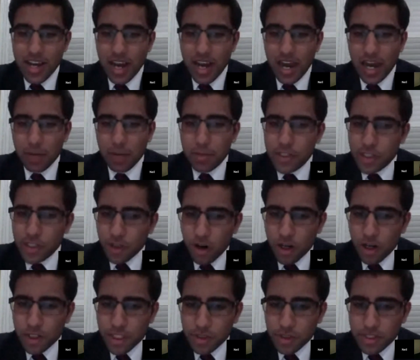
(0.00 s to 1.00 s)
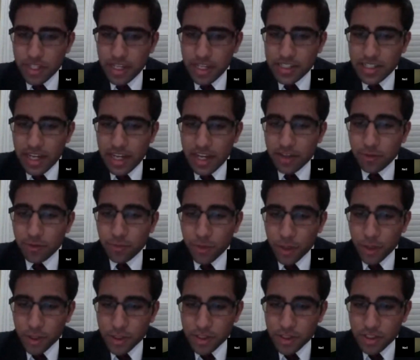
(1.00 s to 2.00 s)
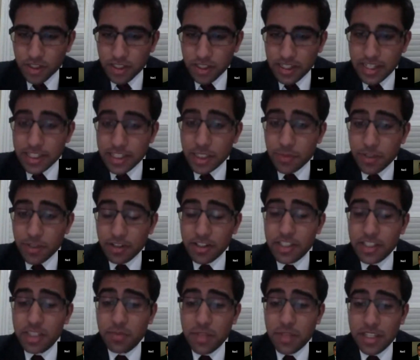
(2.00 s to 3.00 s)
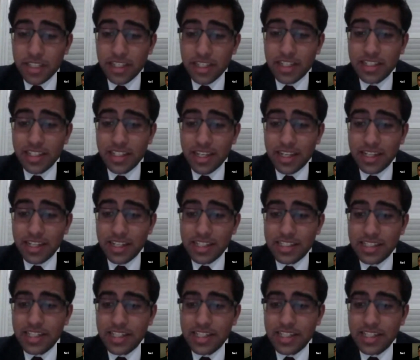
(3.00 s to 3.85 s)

Mr. Arjo says, I've personally experienced speaking anxieties.